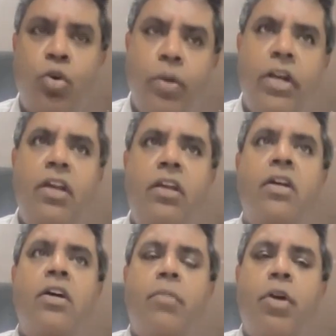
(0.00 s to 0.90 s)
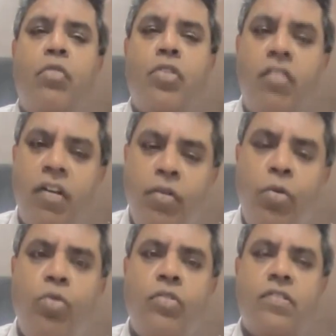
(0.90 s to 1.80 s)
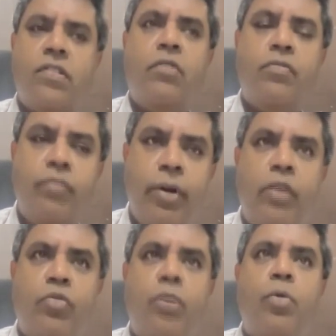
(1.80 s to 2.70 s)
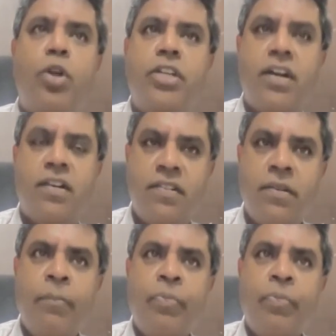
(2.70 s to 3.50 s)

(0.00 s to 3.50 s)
through many, many of the reviews of many of their projects